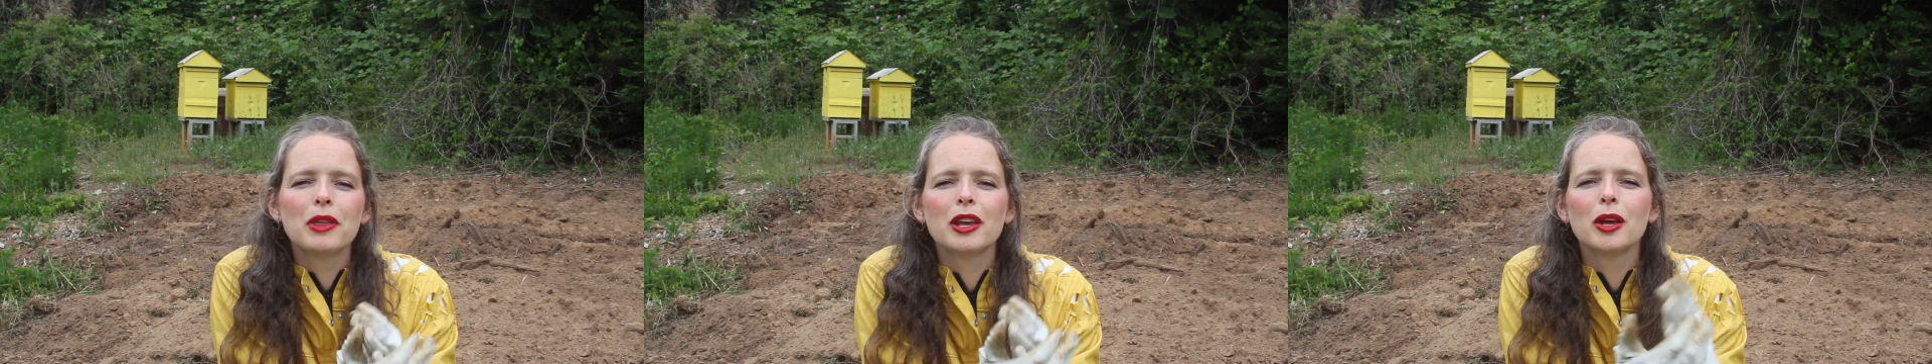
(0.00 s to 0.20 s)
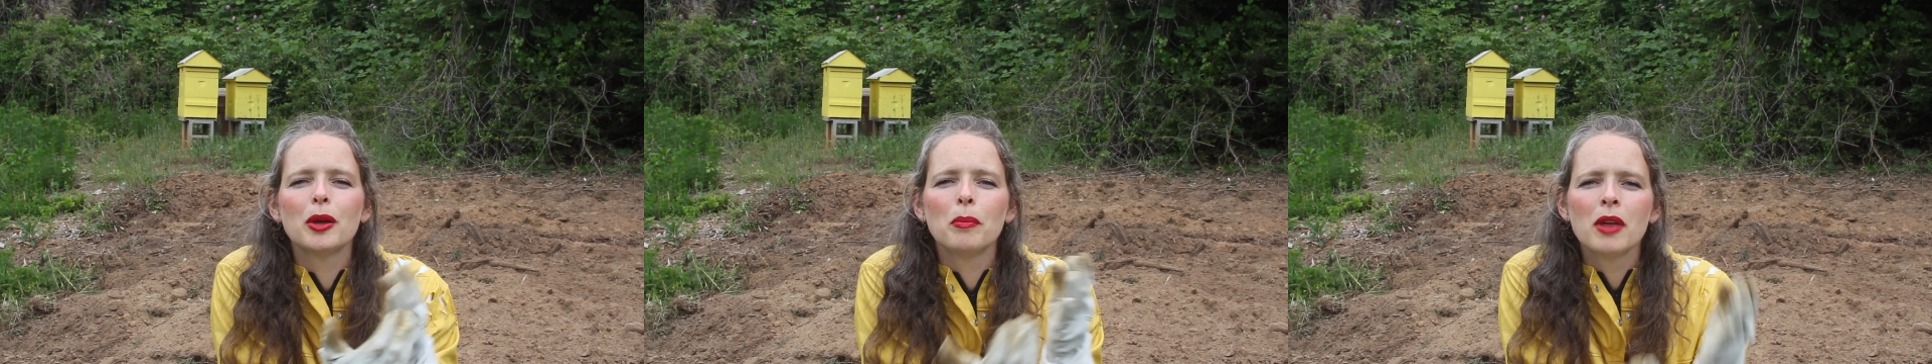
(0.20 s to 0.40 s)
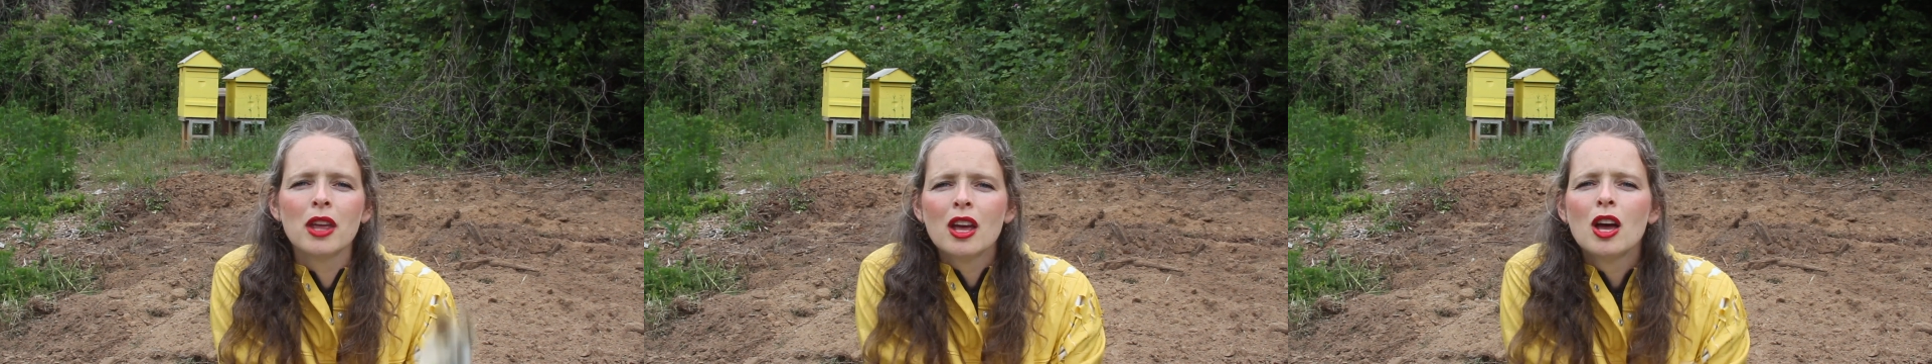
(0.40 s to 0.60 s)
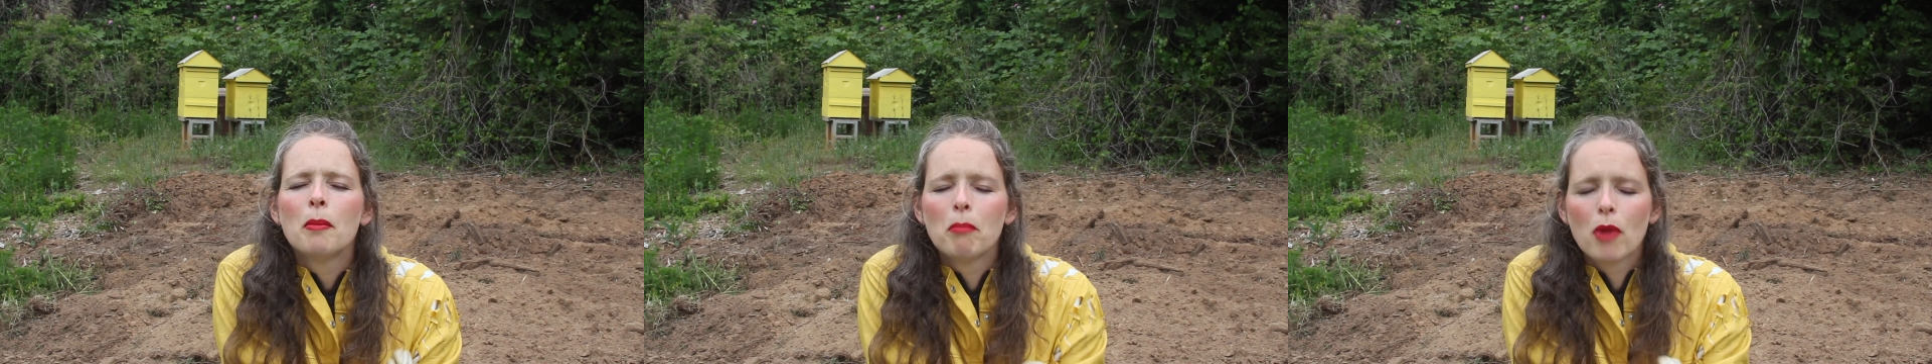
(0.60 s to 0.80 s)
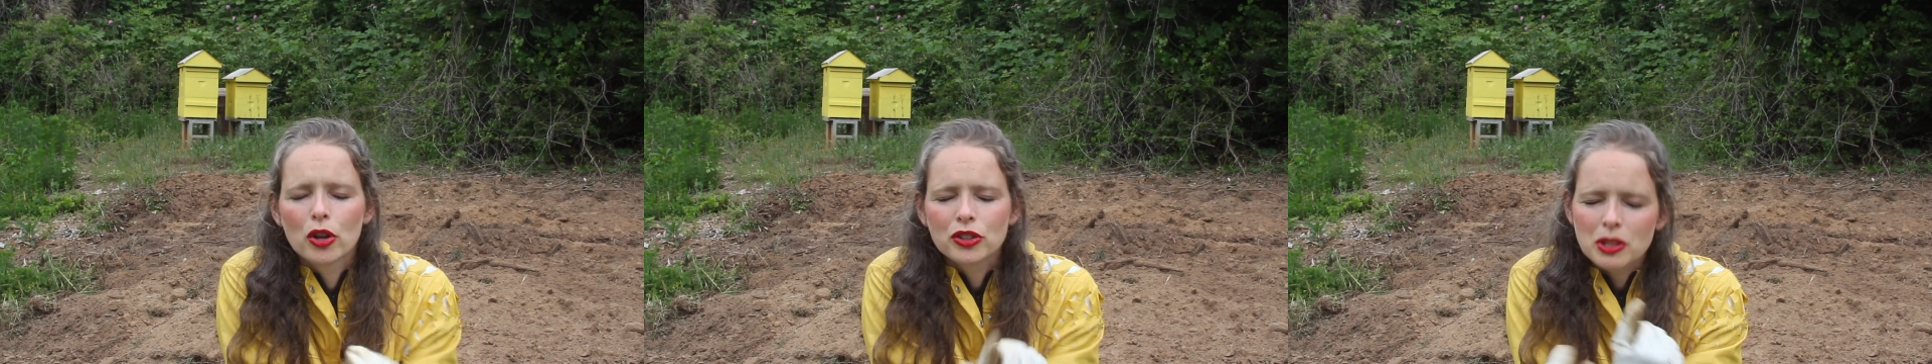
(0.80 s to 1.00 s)
them
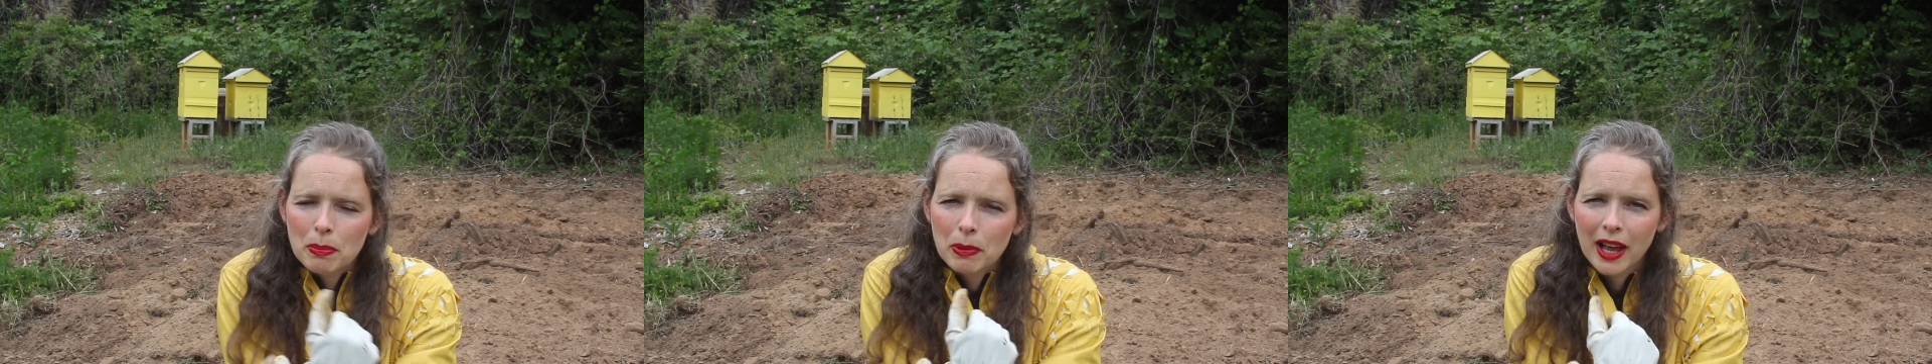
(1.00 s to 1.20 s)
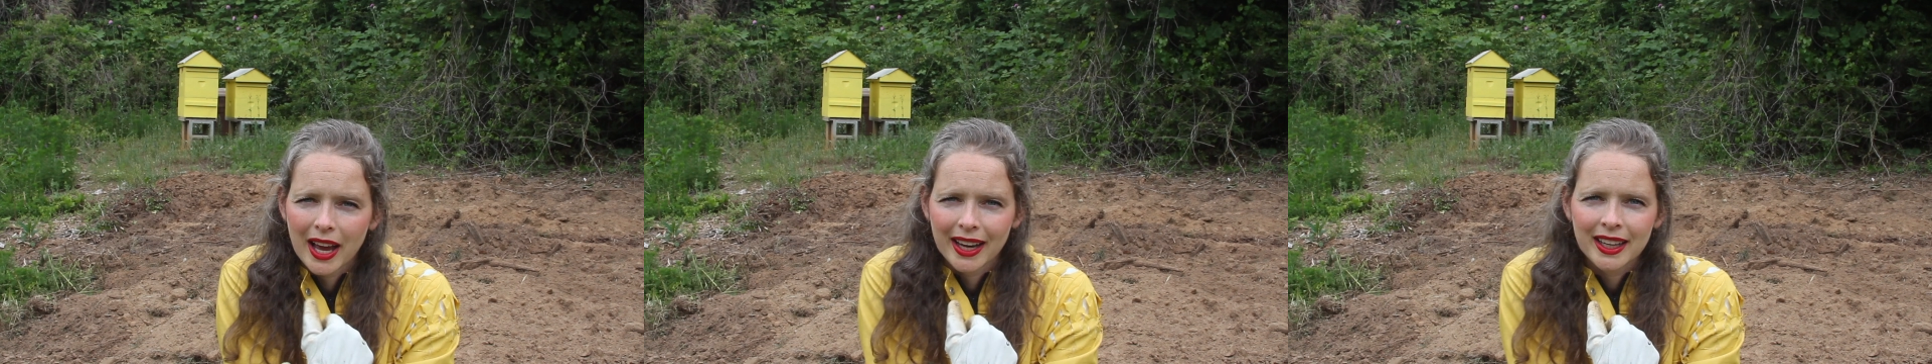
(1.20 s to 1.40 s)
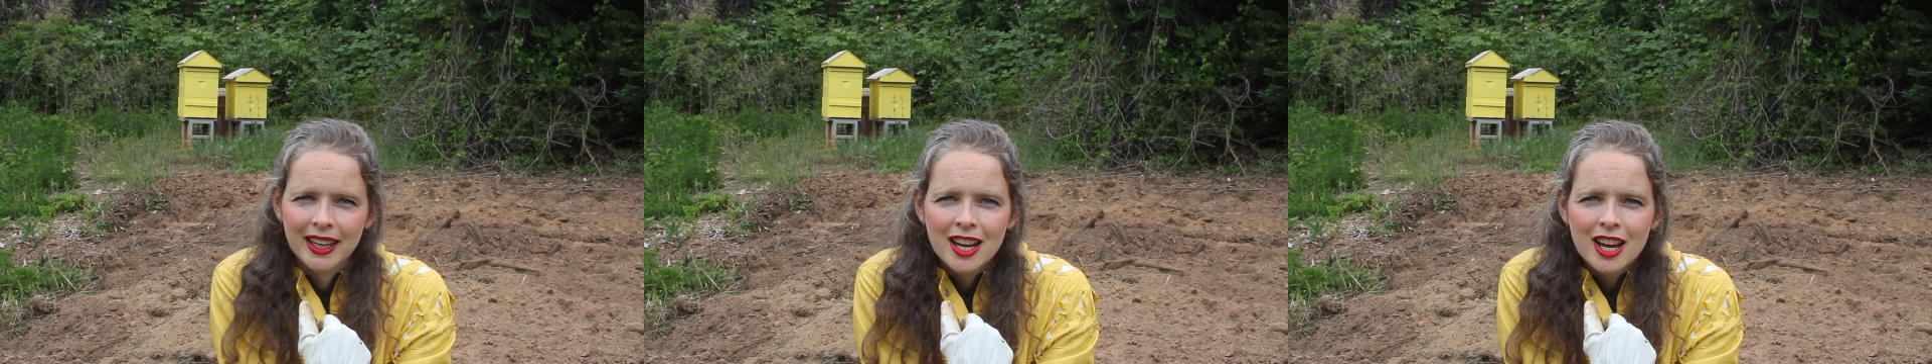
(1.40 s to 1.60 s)
multiply.